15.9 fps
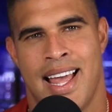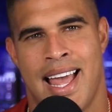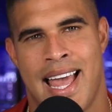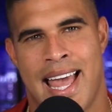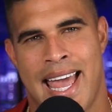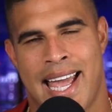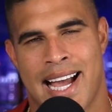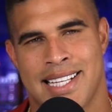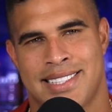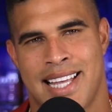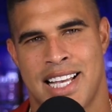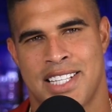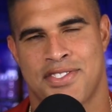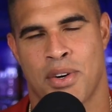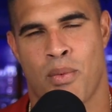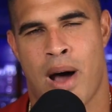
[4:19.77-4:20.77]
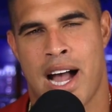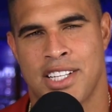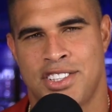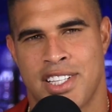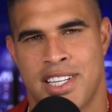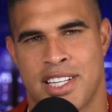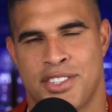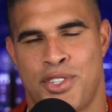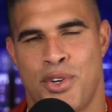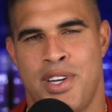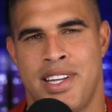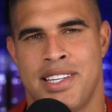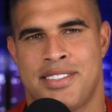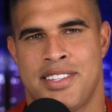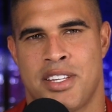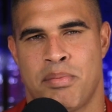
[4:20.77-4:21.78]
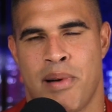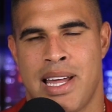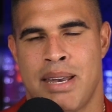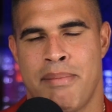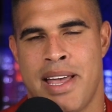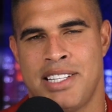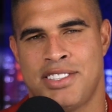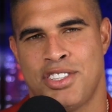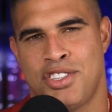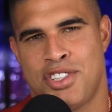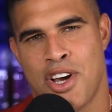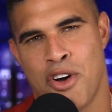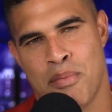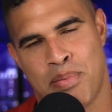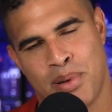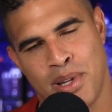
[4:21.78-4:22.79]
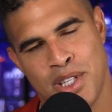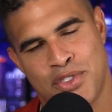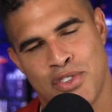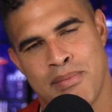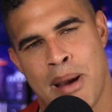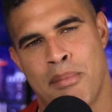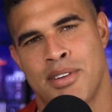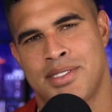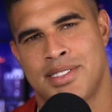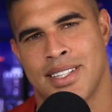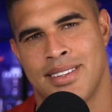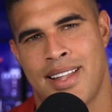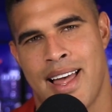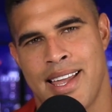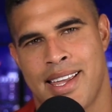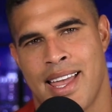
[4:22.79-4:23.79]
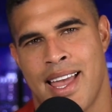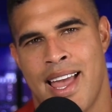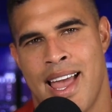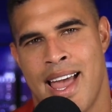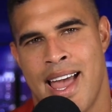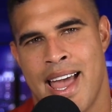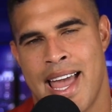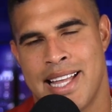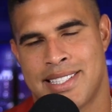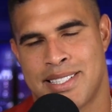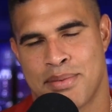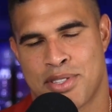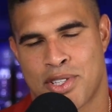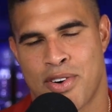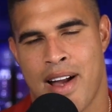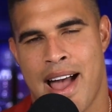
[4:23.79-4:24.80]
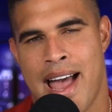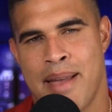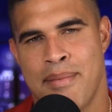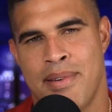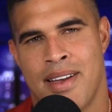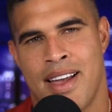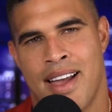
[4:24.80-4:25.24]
Hey guys, thanks for watching and tuning into the Brandon Mason Show. Please remember to like and subscribe.